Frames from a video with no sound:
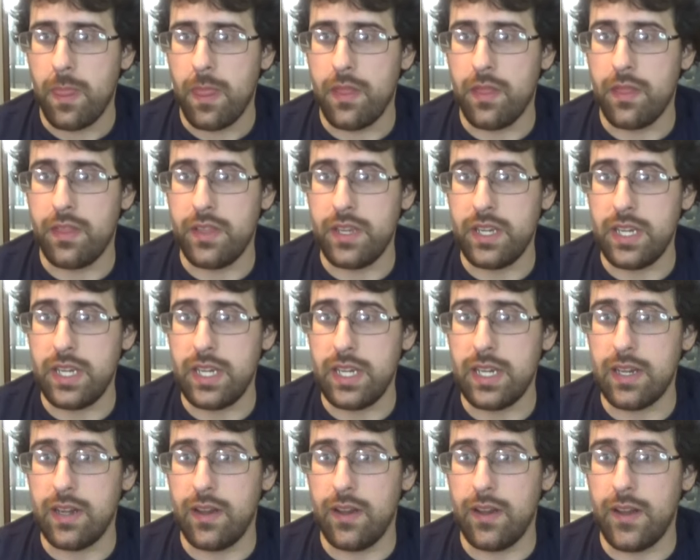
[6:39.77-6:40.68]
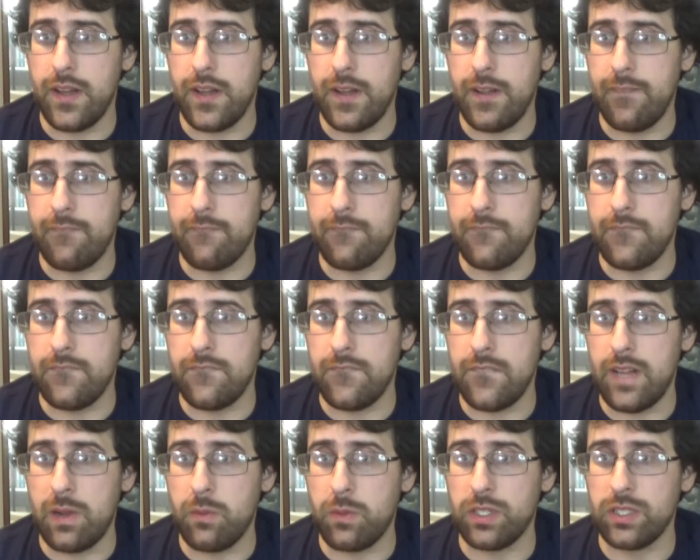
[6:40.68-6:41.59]
the
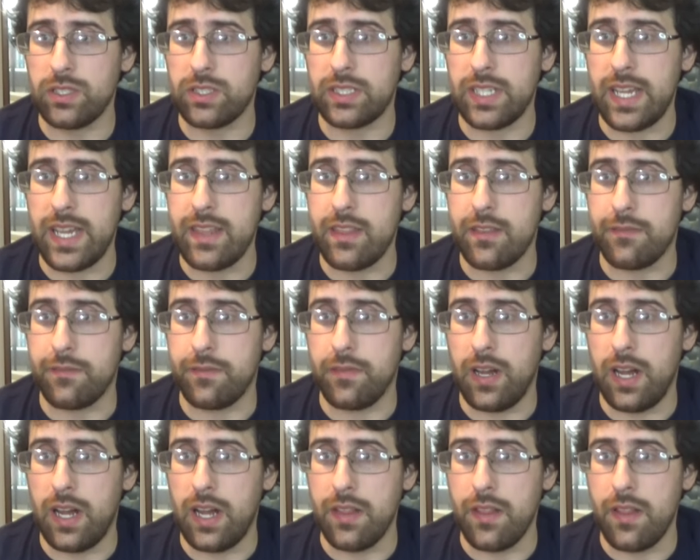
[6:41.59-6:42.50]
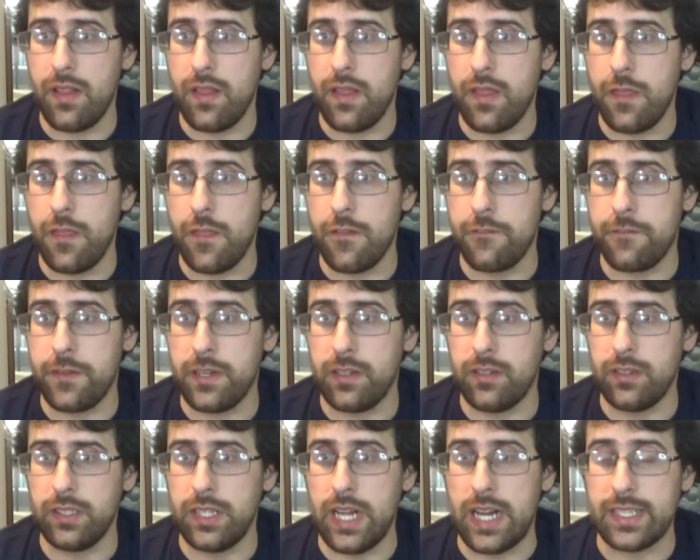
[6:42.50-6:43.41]
I will say the the
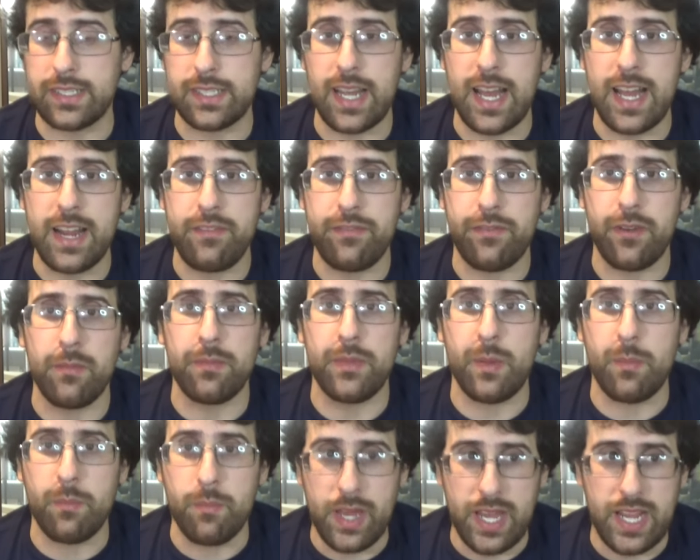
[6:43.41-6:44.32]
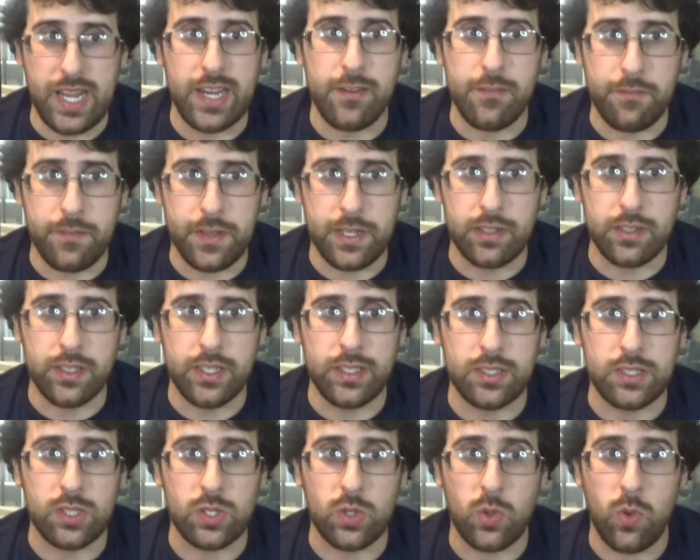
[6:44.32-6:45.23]
villain, aside from the main
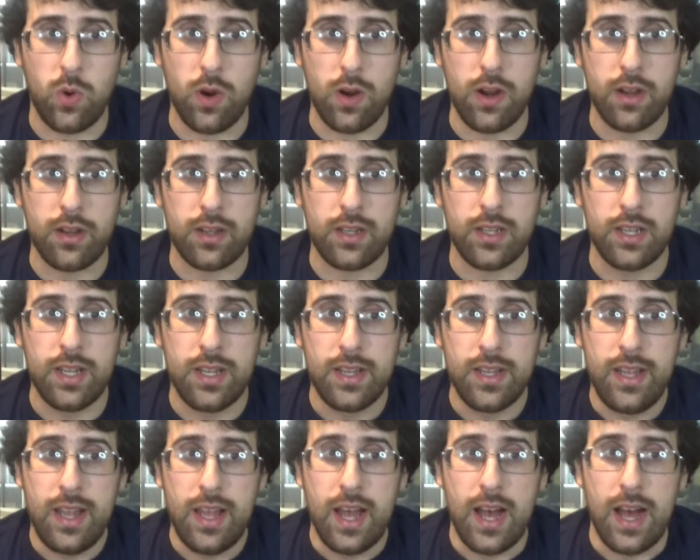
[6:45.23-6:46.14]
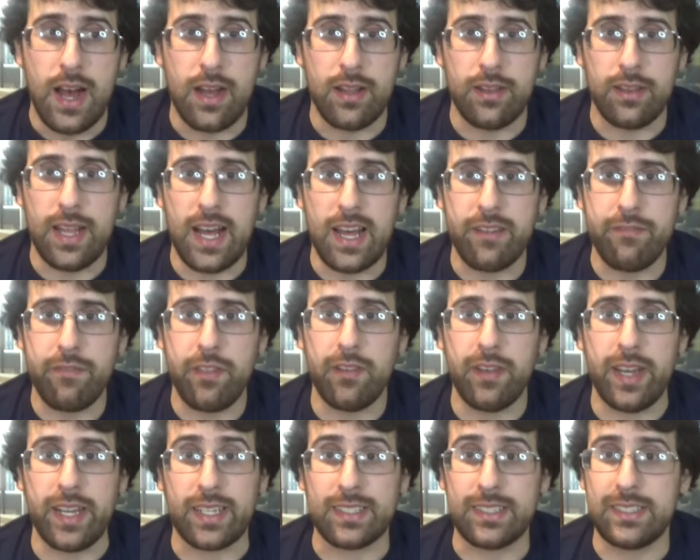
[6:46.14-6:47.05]
villain's quirk, a lot of the
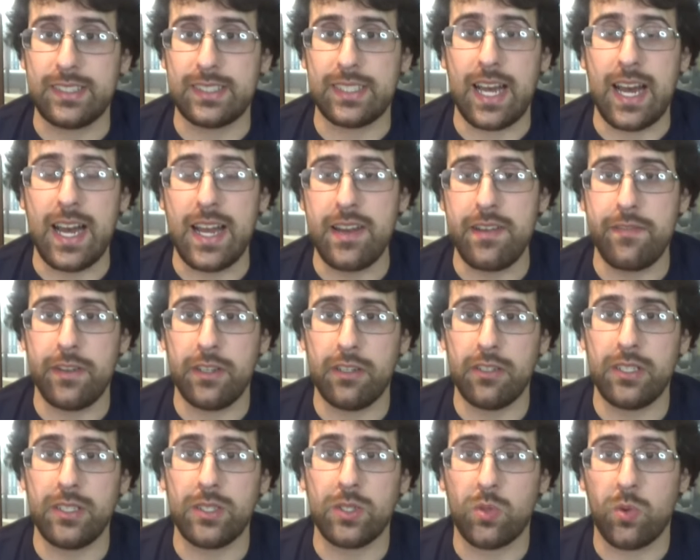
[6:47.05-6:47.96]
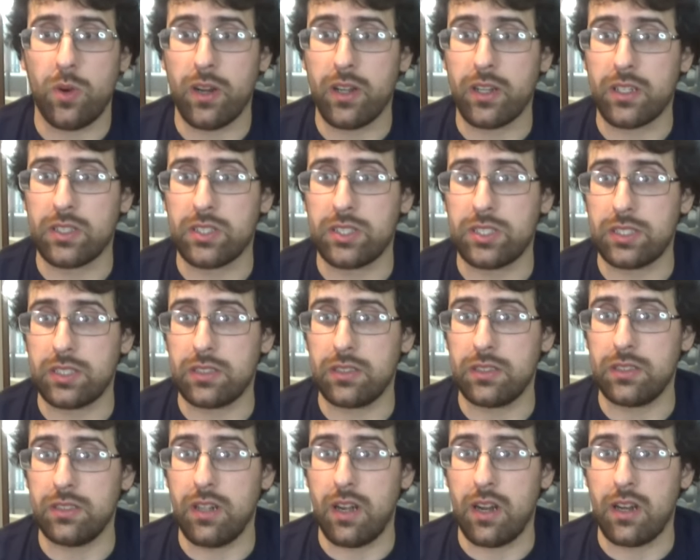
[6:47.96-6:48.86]
like side villain quirks
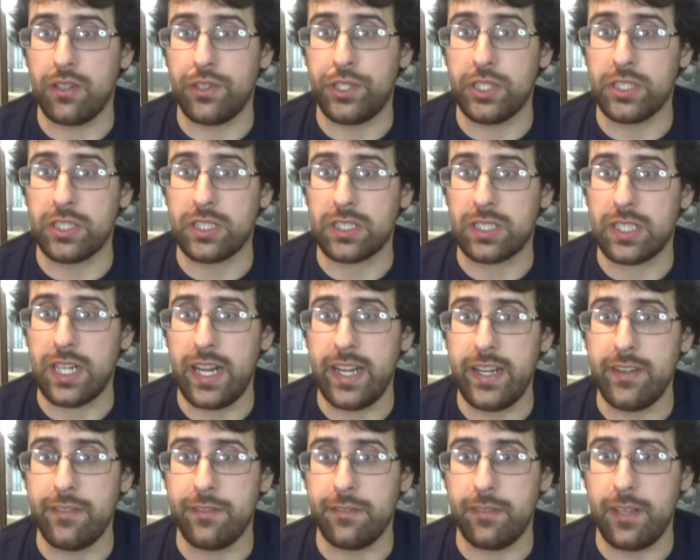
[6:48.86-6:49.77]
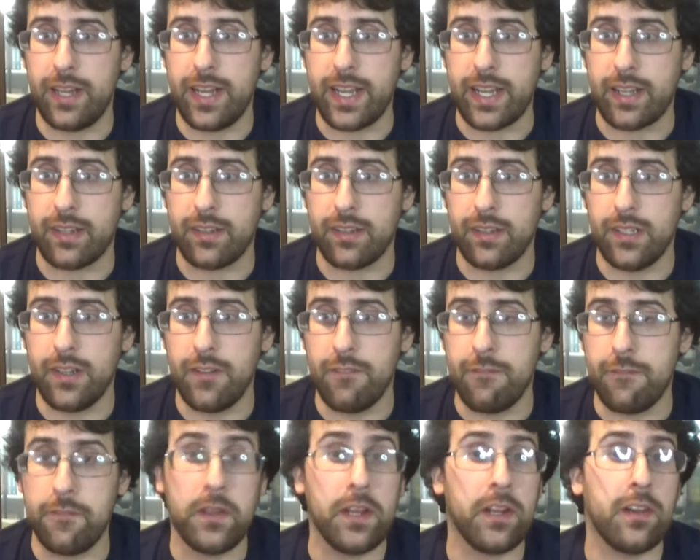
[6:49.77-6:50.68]
are just kind of like
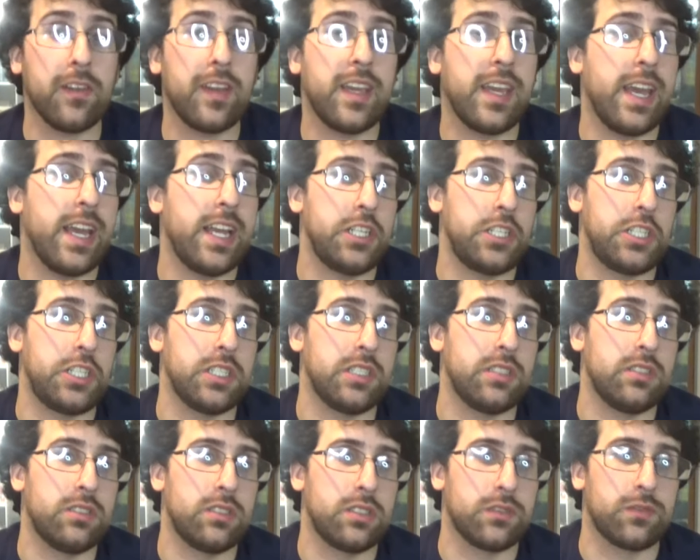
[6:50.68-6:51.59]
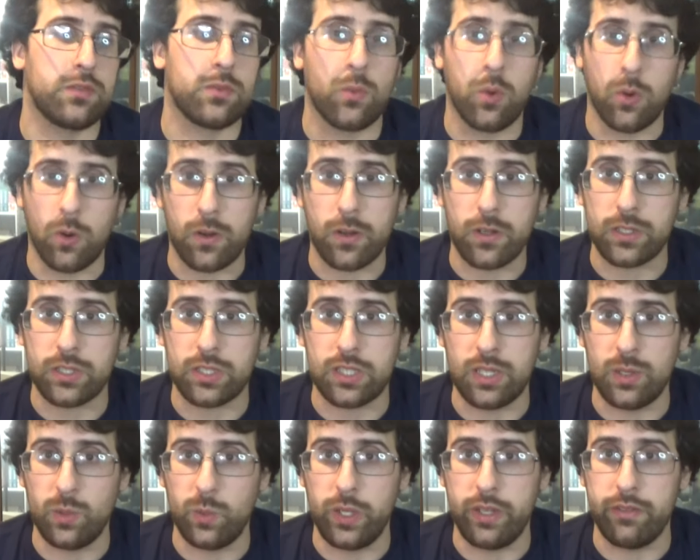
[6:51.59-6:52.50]
variations of quirks
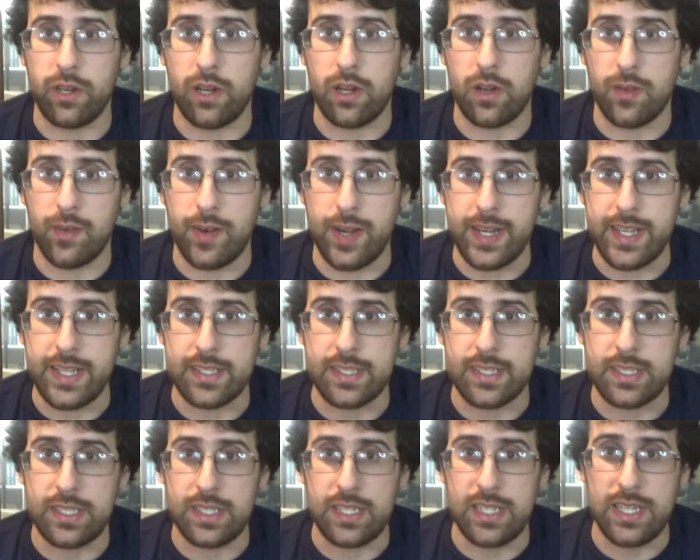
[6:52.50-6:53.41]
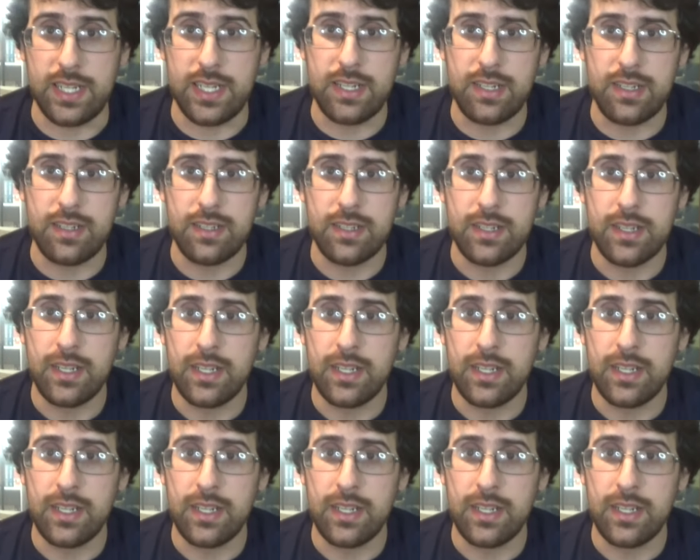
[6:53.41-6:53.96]
that we've already seen.